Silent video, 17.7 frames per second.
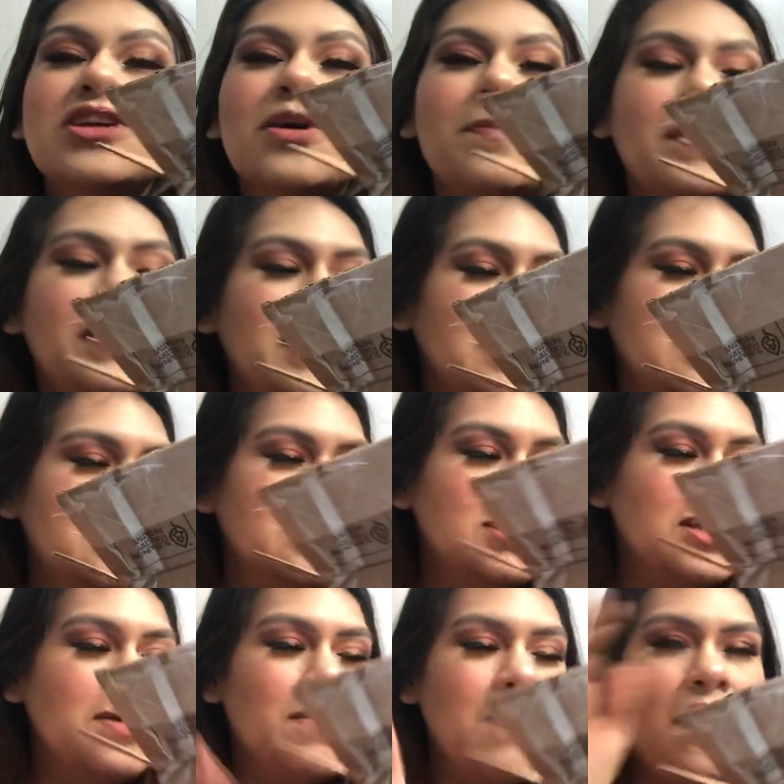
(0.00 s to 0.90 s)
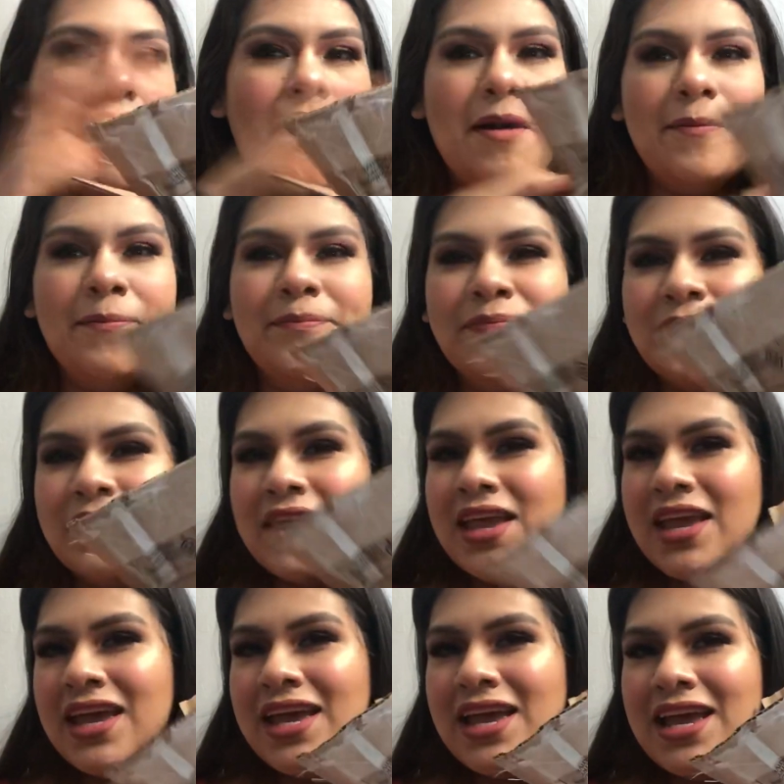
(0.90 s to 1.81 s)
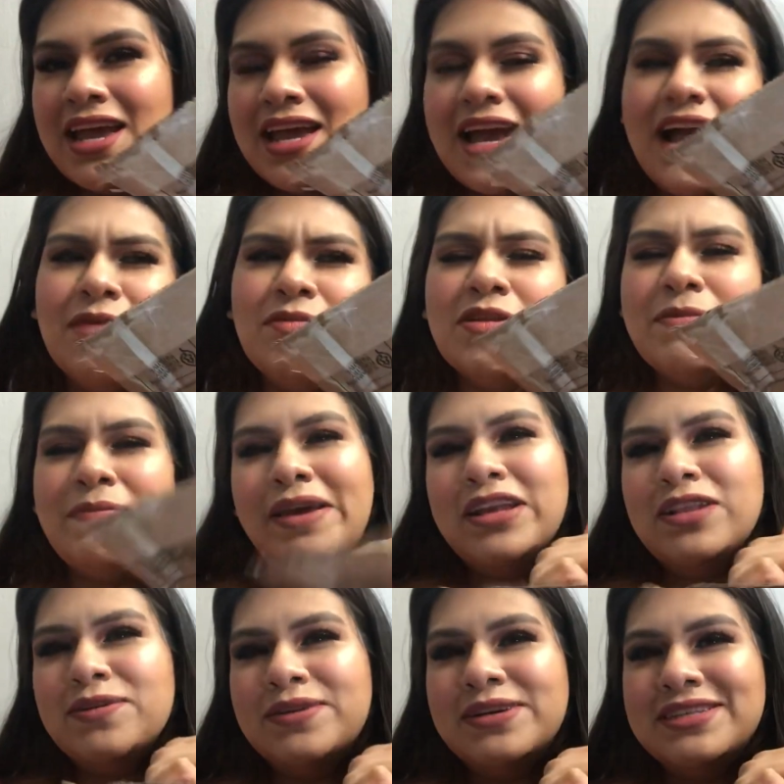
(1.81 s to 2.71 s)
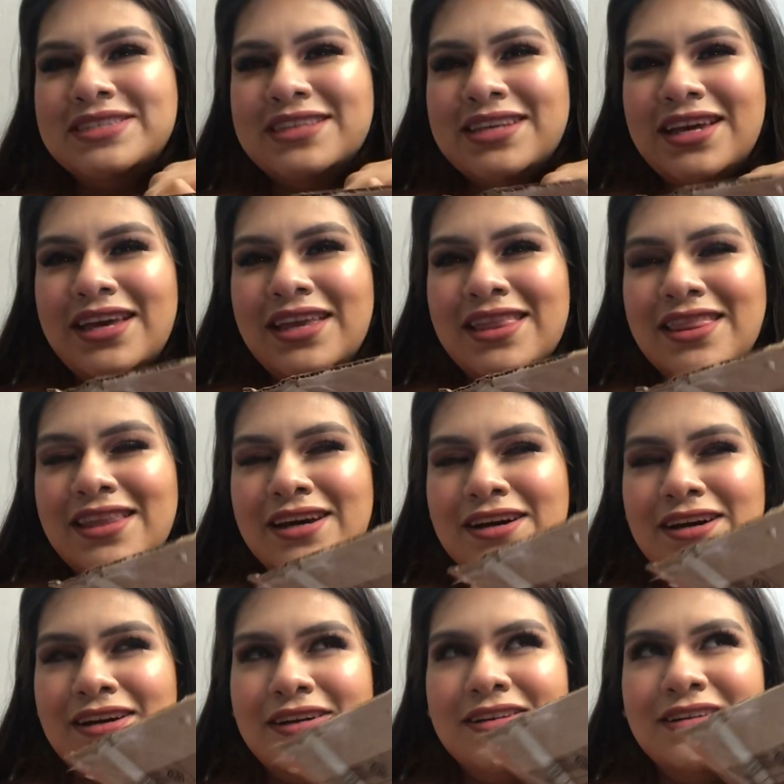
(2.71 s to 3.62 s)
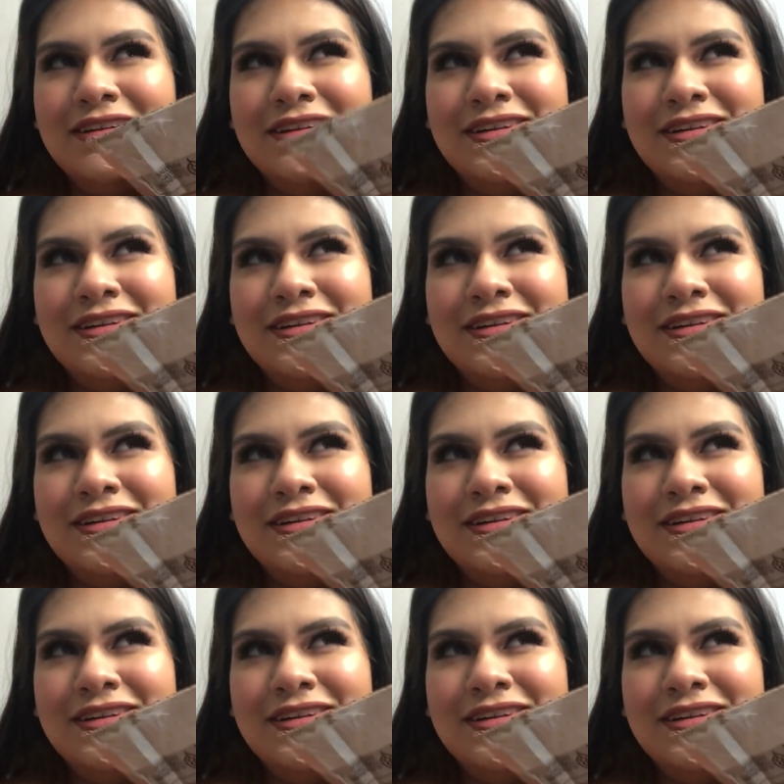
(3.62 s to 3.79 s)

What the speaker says: opened it so I wouldn't make noise in the